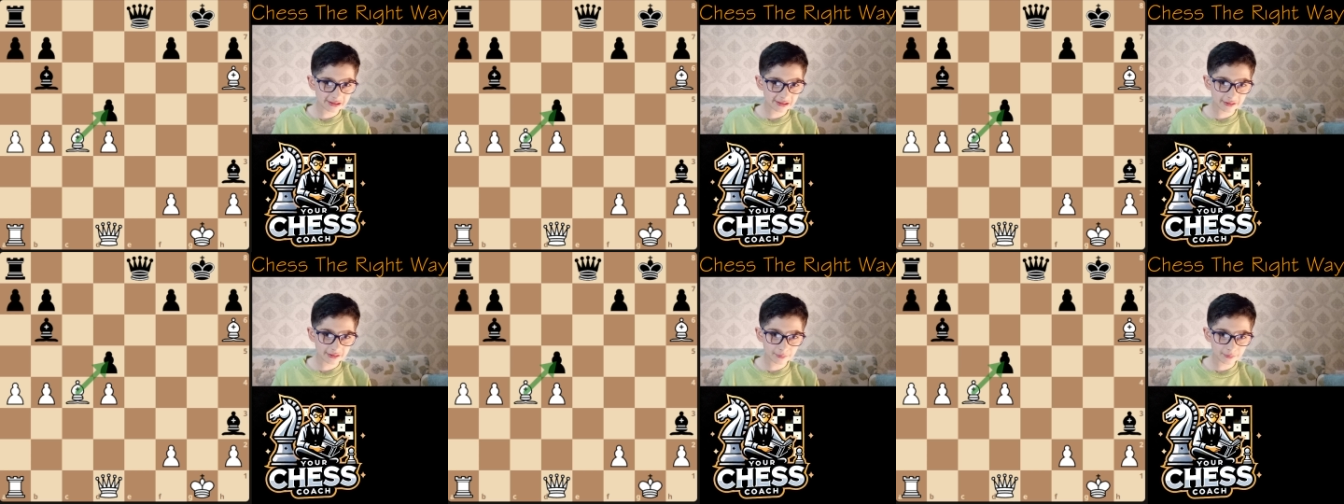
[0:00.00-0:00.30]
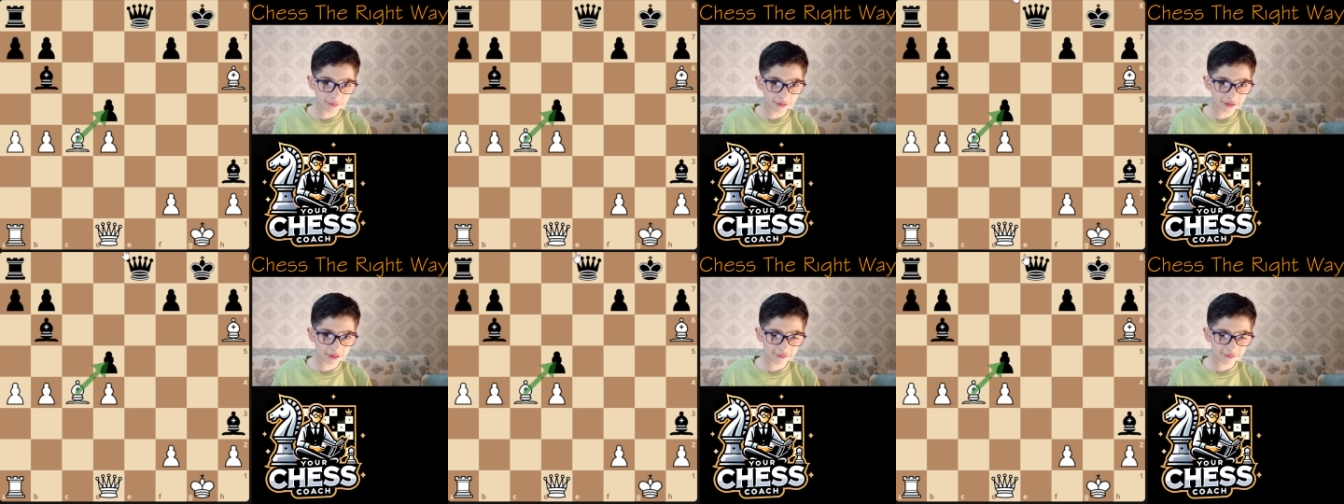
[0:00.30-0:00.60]
in the
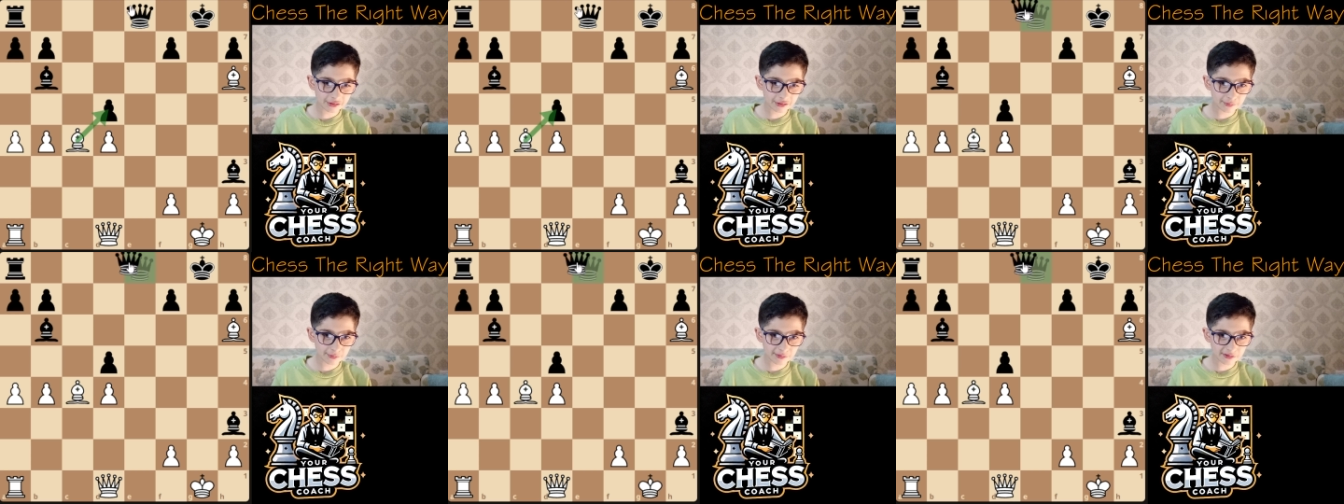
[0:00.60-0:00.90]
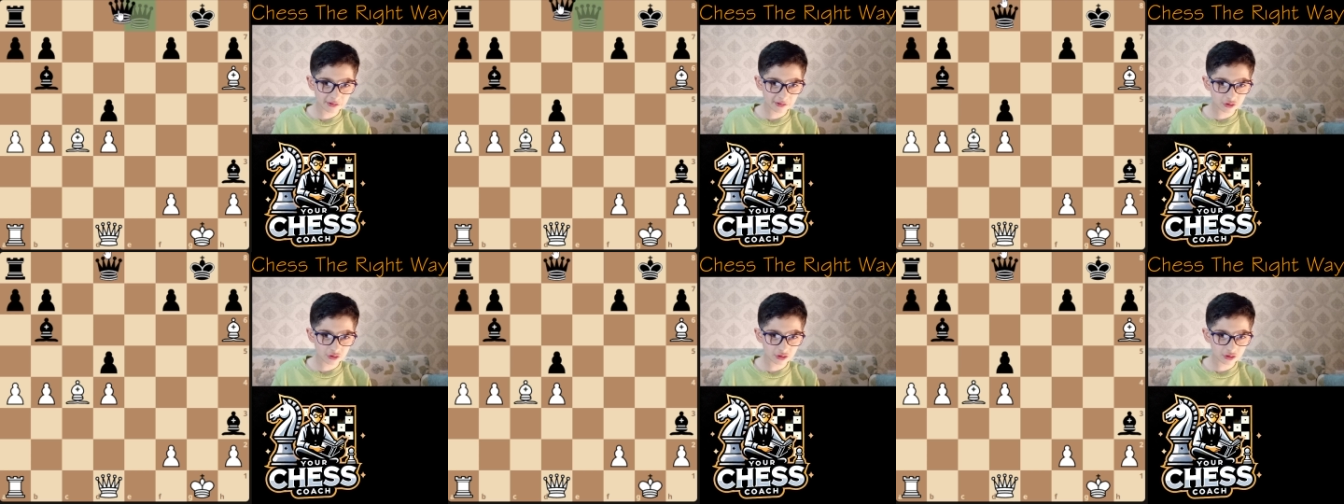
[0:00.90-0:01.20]
previous
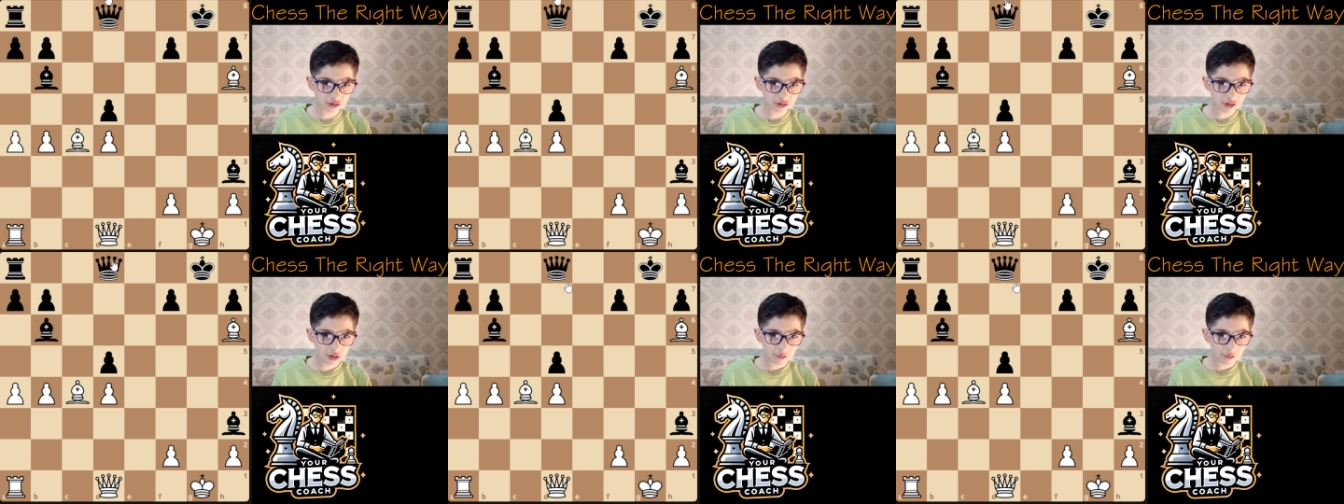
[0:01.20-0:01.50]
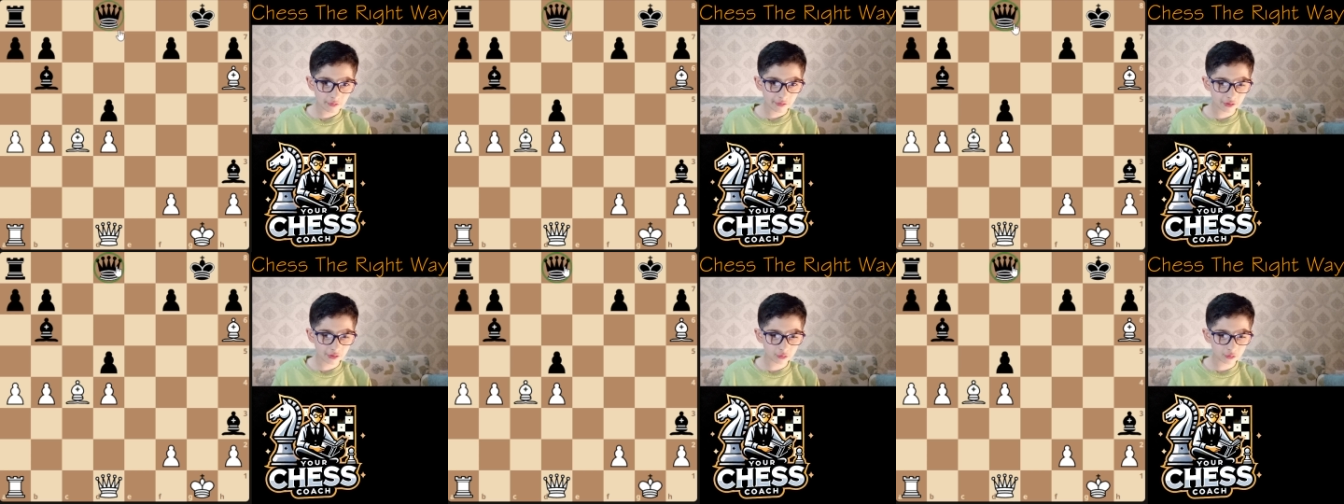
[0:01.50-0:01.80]
position,
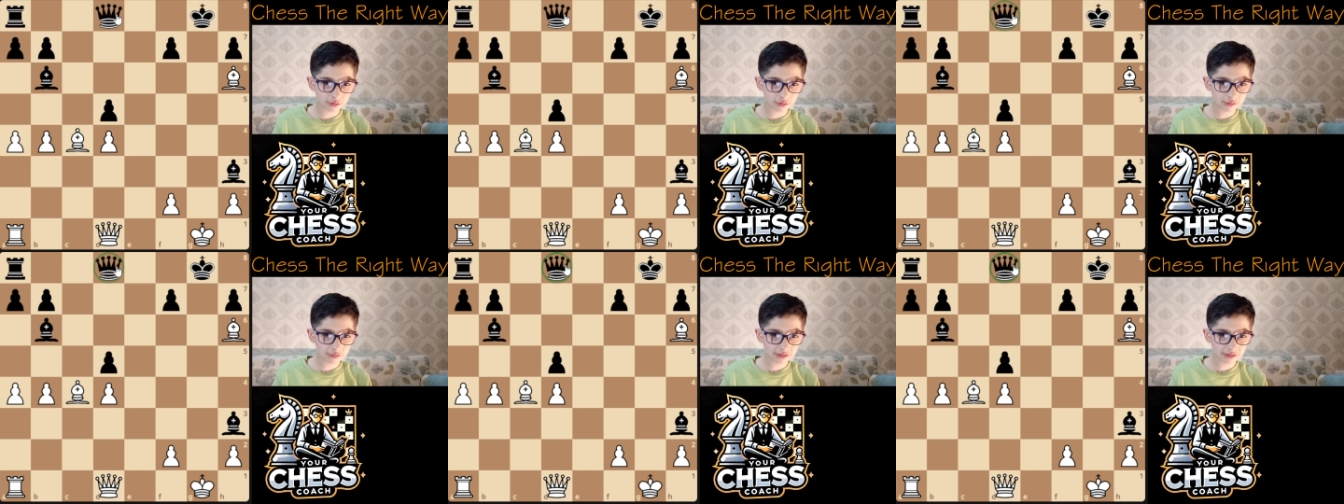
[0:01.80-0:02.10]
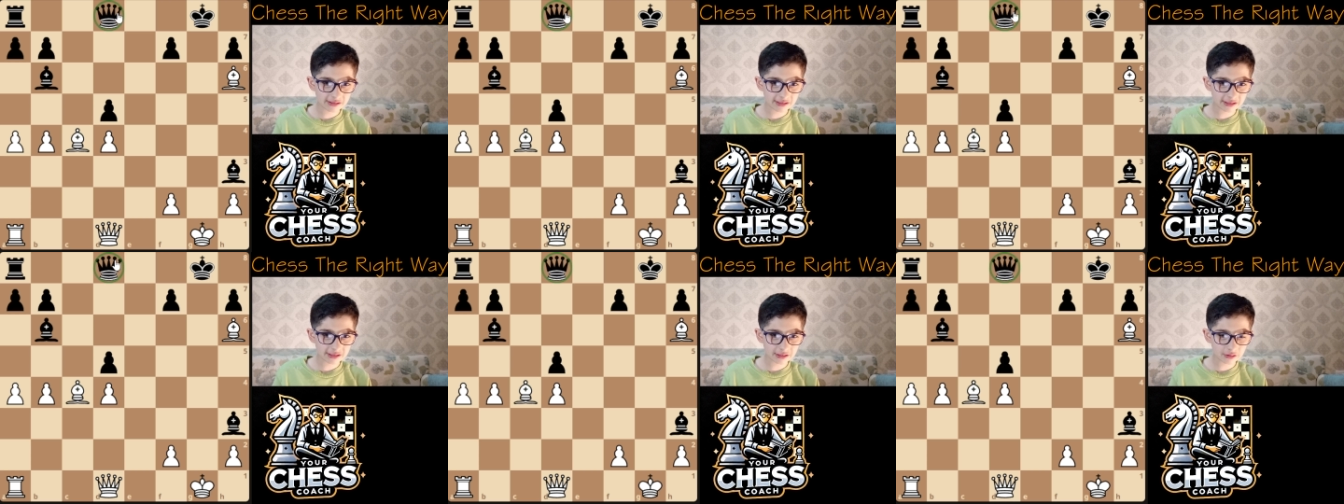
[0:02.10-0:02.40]
when the queen
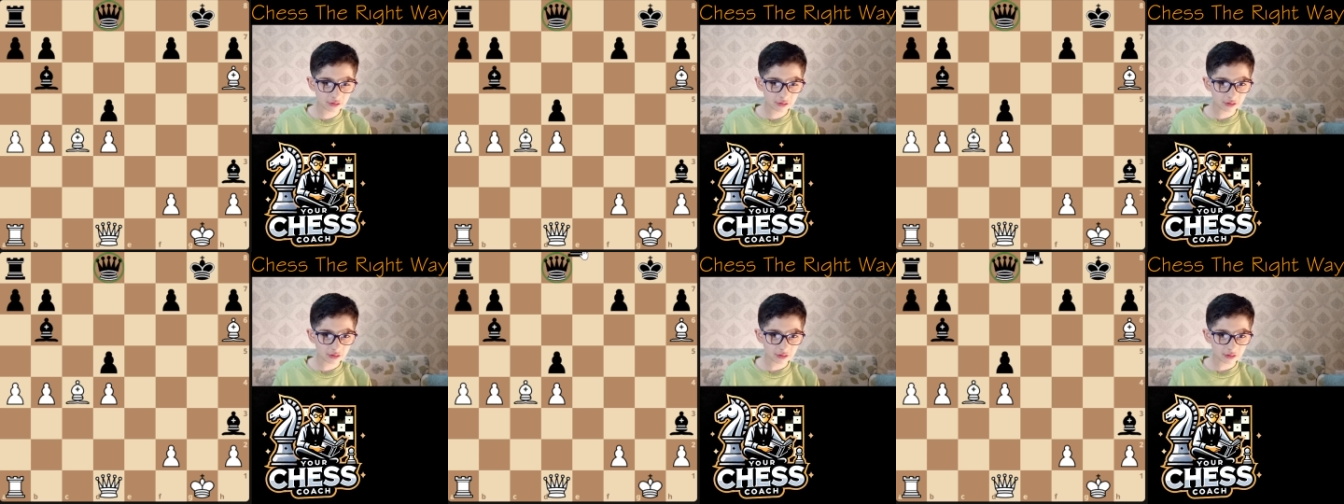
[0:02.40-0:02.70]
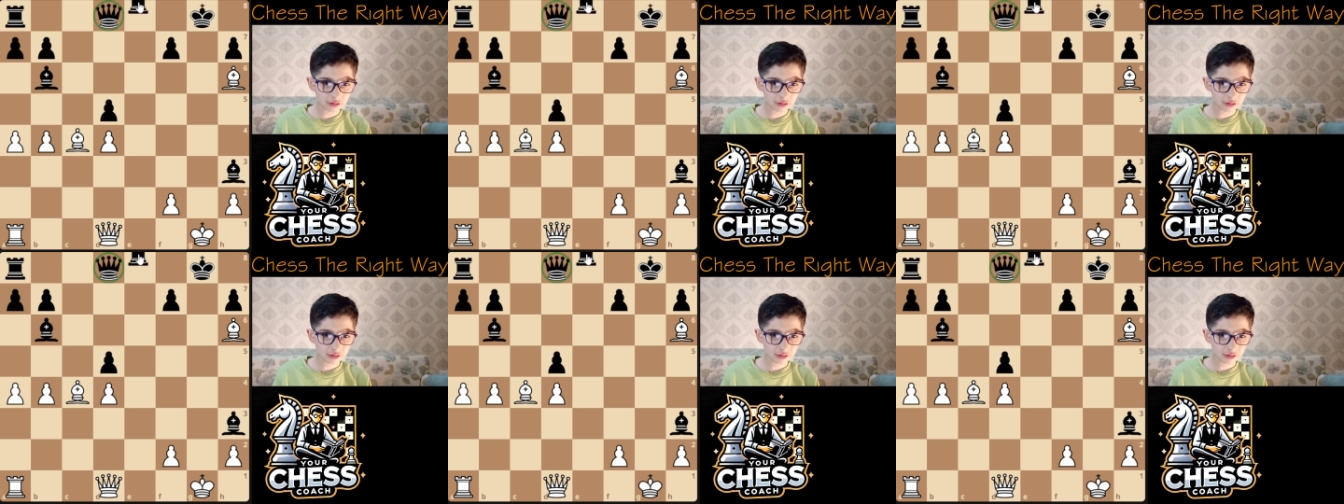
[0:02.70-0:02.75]
was here,